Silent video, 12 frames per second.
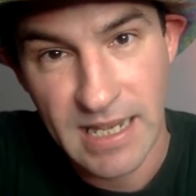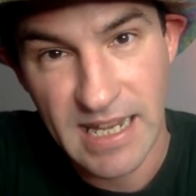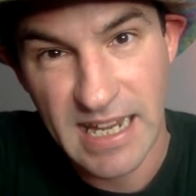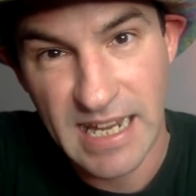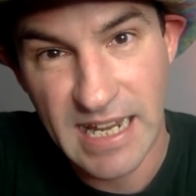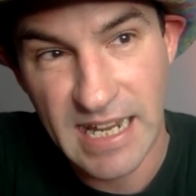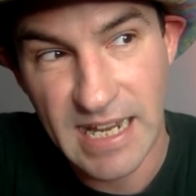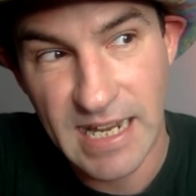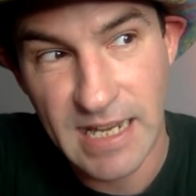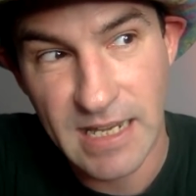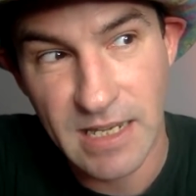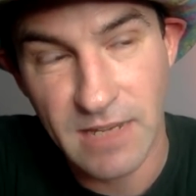
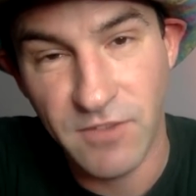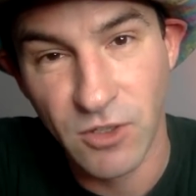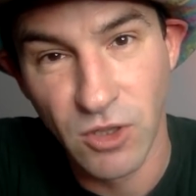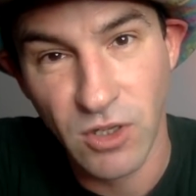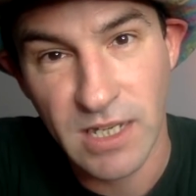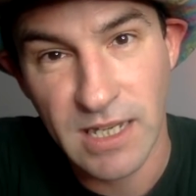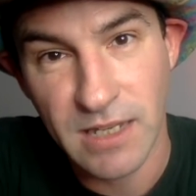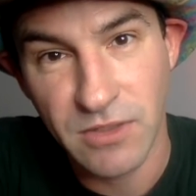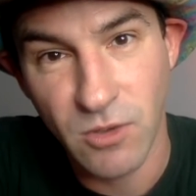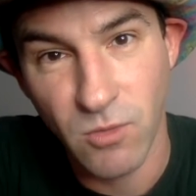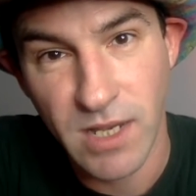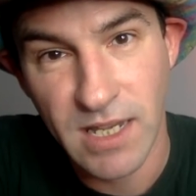And if you look at
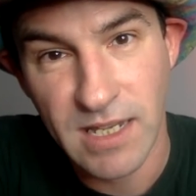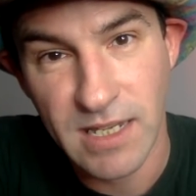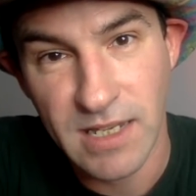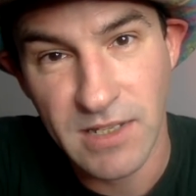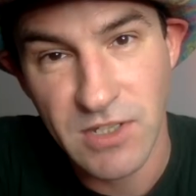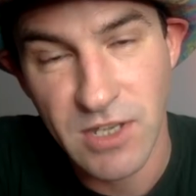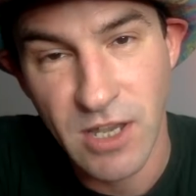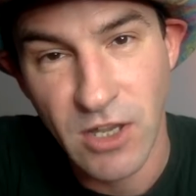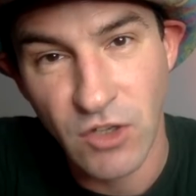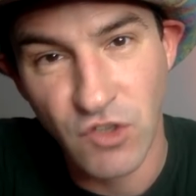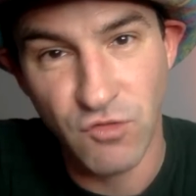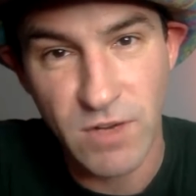the way he's
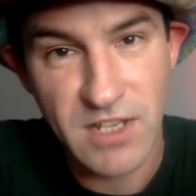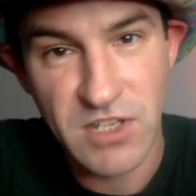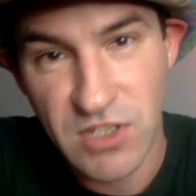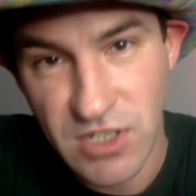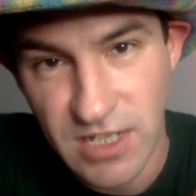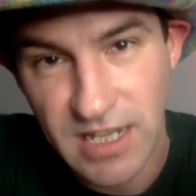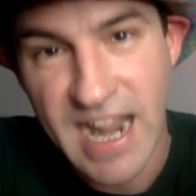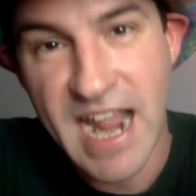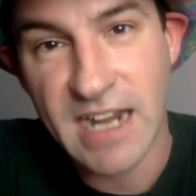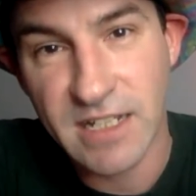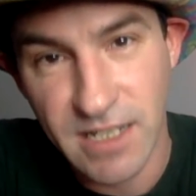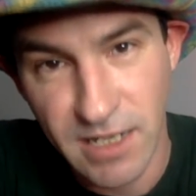dressed and
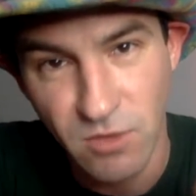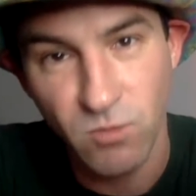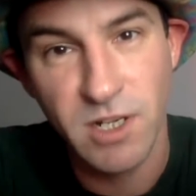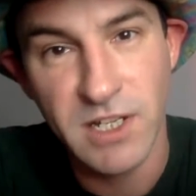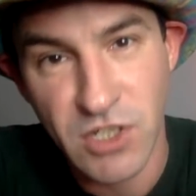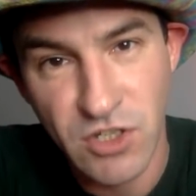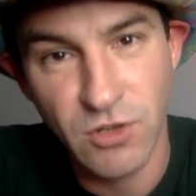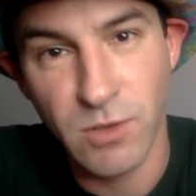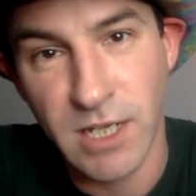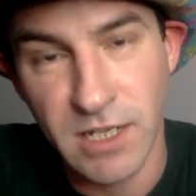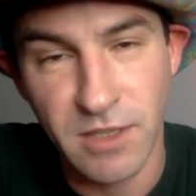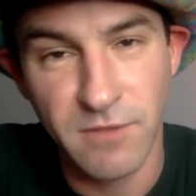acting and what he's
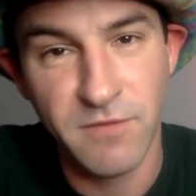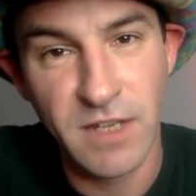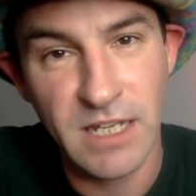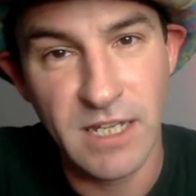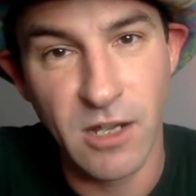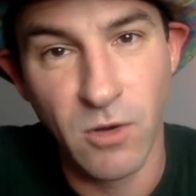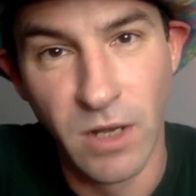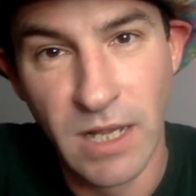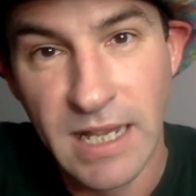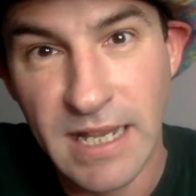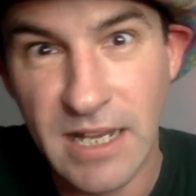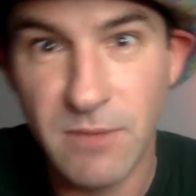doing in the video,
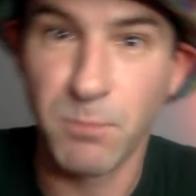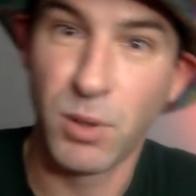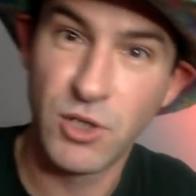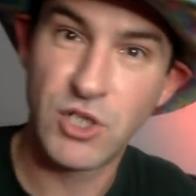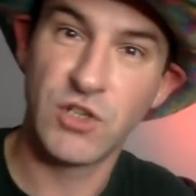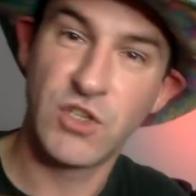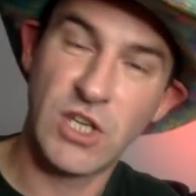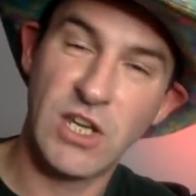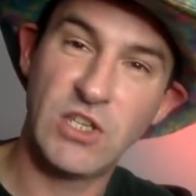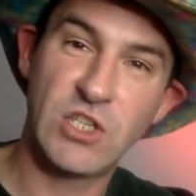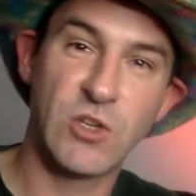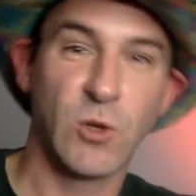it pushes
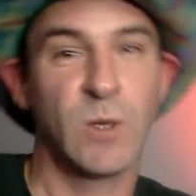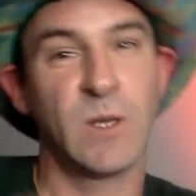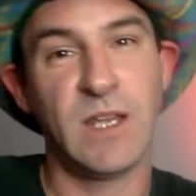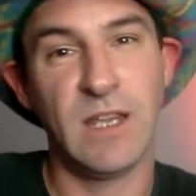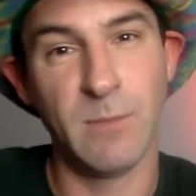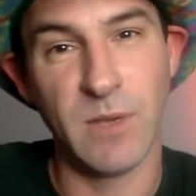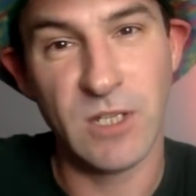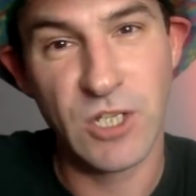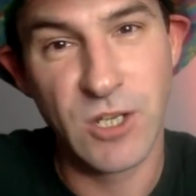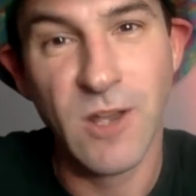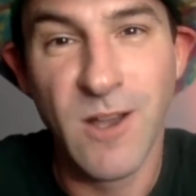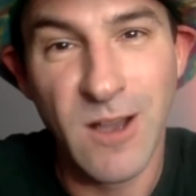a certain
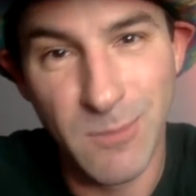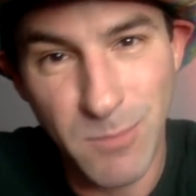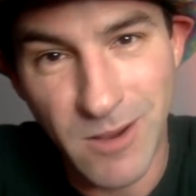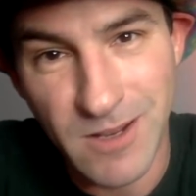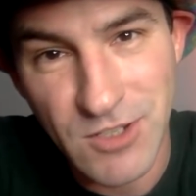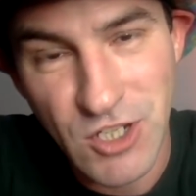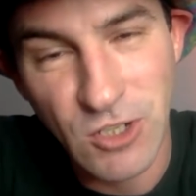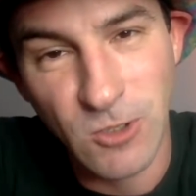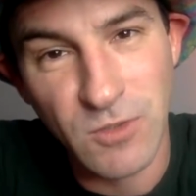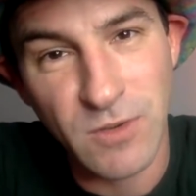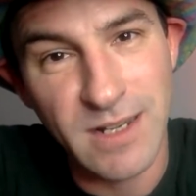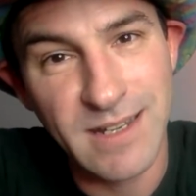image upon
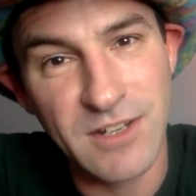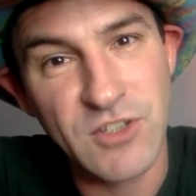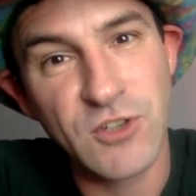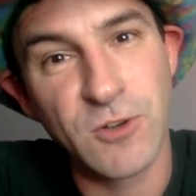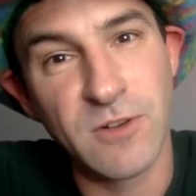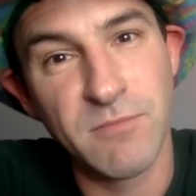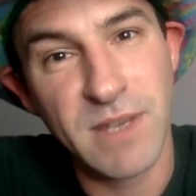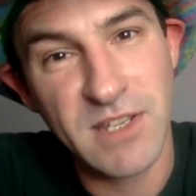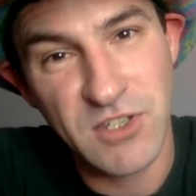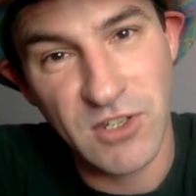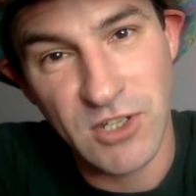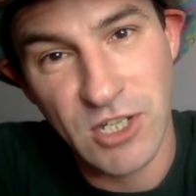children and a certain
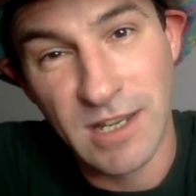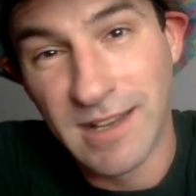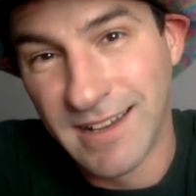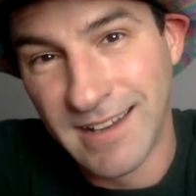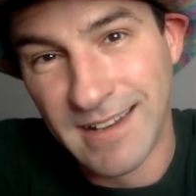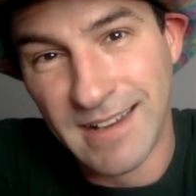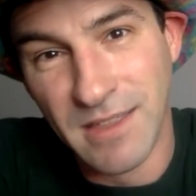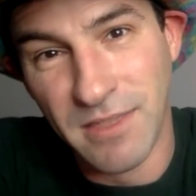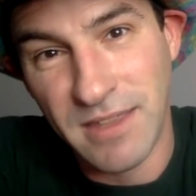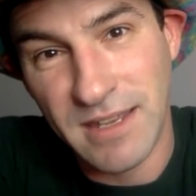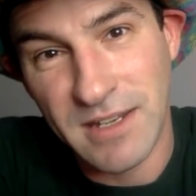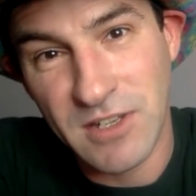message
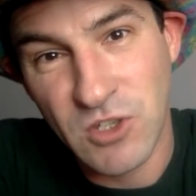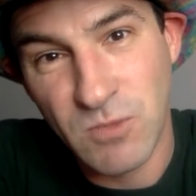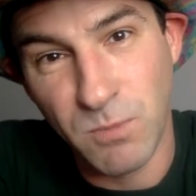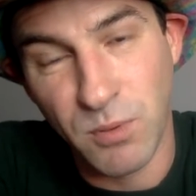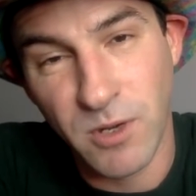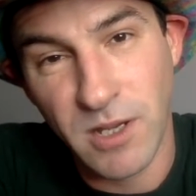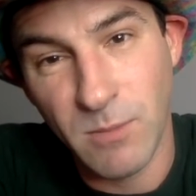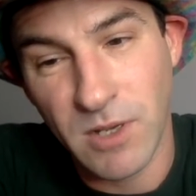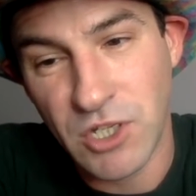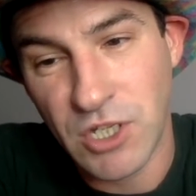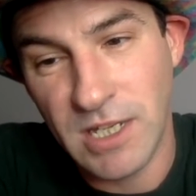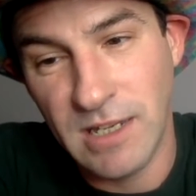that is pretty
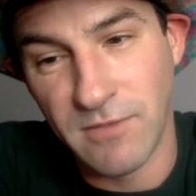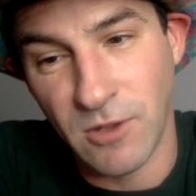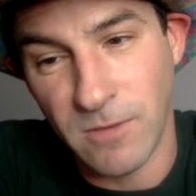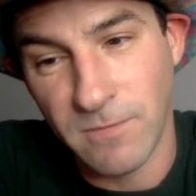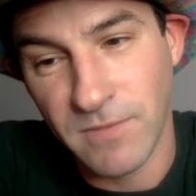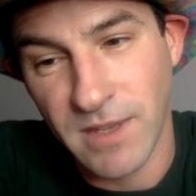much evil.